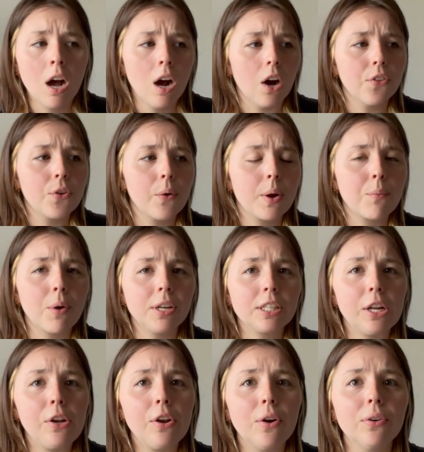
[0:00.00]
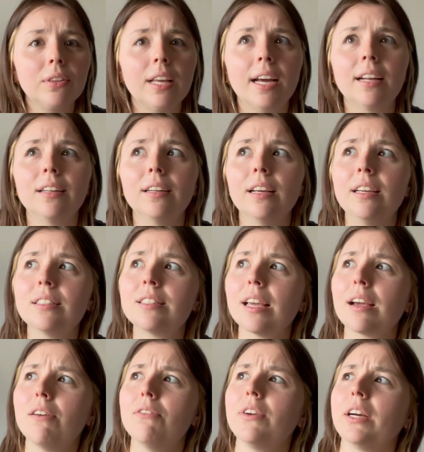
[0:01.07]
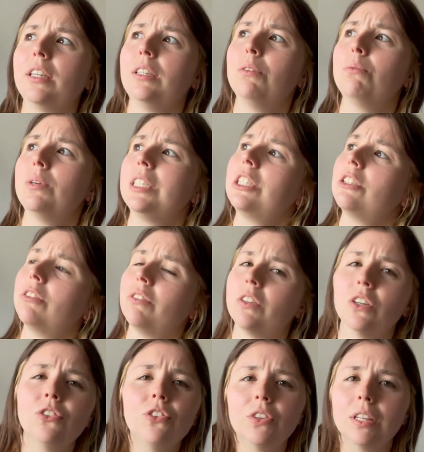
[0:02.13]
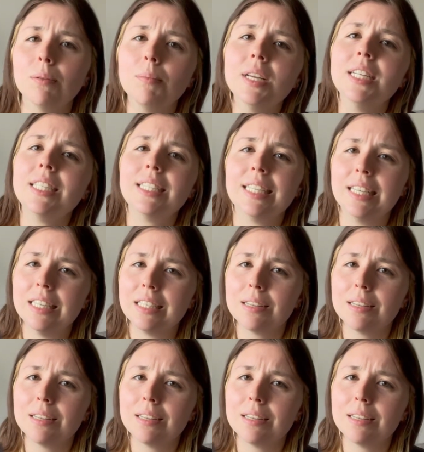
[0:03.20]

although I want to note that it's like a very wish fulfillment-y